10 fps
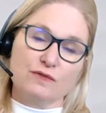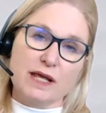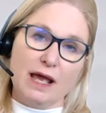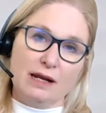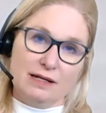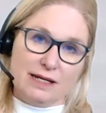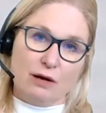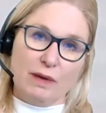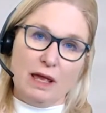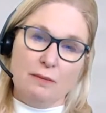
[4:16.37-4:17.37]
and a down
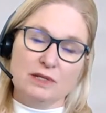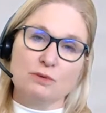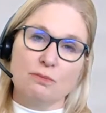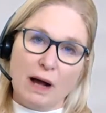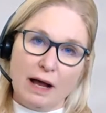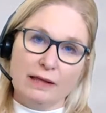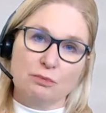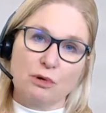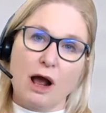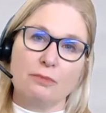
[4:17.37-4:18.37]
payment to buy the
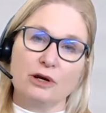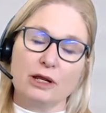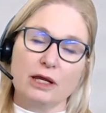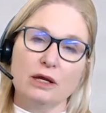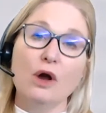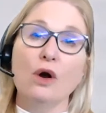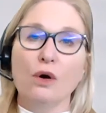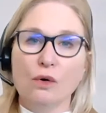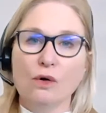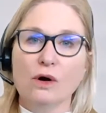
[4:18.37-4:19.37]
property,
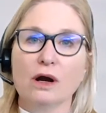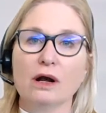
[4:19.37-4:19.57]
or